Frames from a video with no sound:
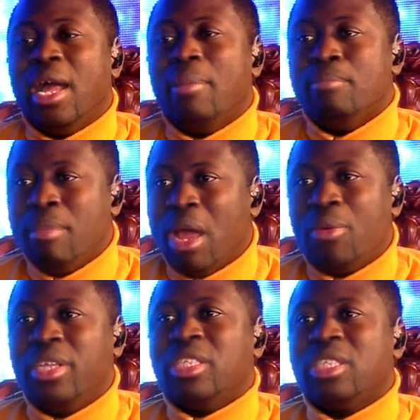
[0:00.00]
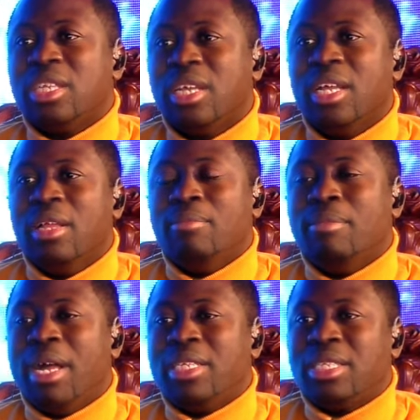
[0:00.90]
marriage,
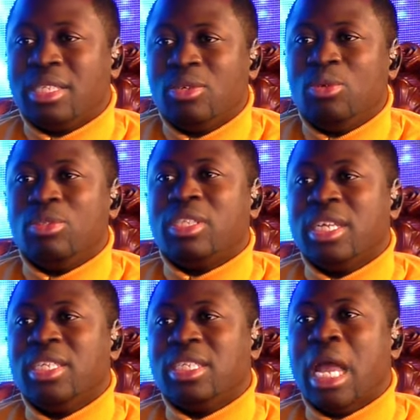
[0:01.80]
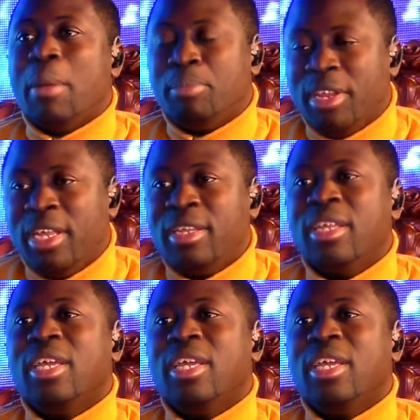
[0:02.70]
but still things happening.